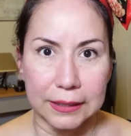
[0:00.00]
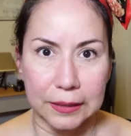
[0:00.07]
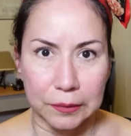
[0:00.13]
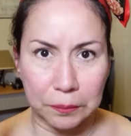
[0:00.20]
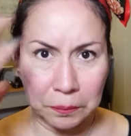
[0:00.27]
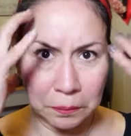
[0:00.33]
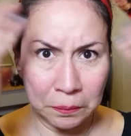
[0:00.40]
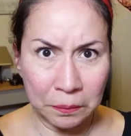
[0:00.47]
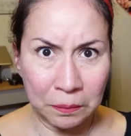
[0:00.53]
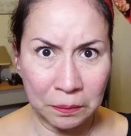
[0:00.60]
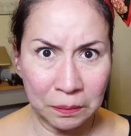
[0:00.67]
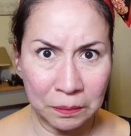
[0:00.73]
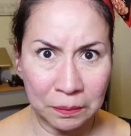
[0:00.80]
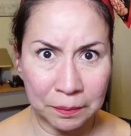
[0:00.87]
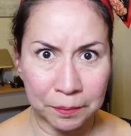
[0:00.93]

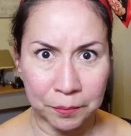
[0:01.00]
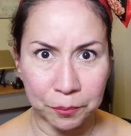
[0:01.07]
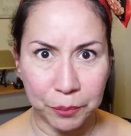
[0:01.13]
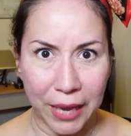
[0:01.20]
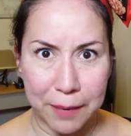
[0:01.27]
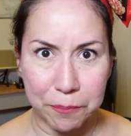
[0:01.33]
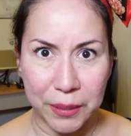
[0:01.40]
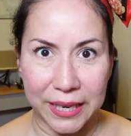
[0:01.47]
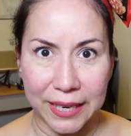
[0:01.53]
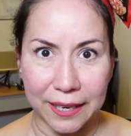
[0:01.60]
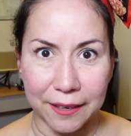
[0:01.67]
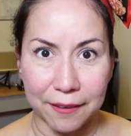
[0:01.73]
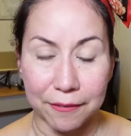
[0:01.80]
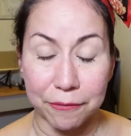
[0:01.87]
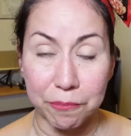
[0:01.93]
Mmm, pet
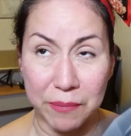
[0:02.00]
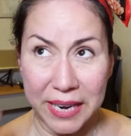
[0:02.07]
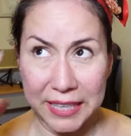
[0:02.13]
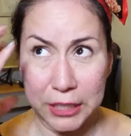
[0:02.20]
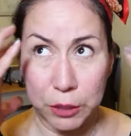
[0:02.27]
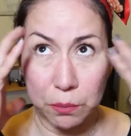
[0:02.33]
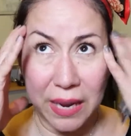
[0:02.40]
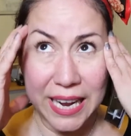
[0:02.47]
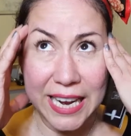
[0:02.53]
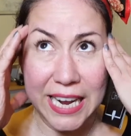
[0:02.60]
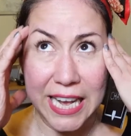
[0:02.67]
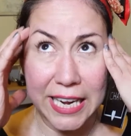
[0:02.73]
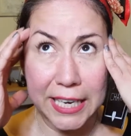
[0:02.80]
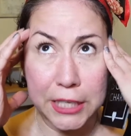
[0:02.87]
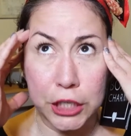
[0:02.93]
peeve. Makes my
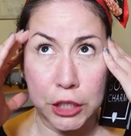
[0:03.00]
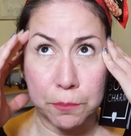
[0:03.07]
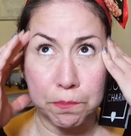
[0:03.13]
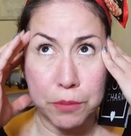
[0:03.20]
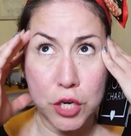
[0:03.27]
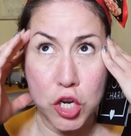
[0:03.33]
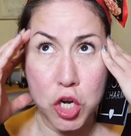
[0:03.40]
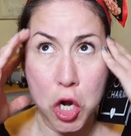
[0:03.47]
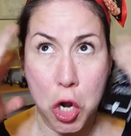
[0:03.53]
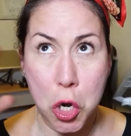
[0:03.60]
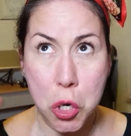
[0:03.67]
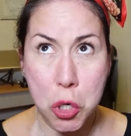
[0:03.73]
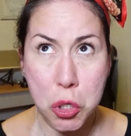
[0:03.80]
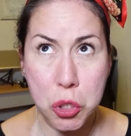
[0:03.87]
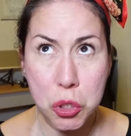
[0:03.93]
head
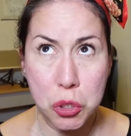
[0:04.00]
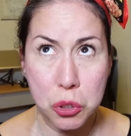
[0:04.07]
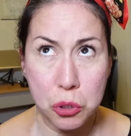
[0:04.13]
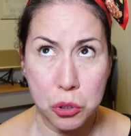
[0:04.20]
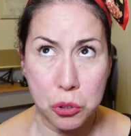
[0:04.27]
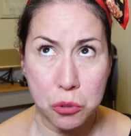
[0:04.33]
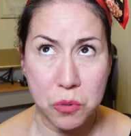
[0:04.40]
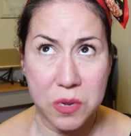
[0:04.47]
explode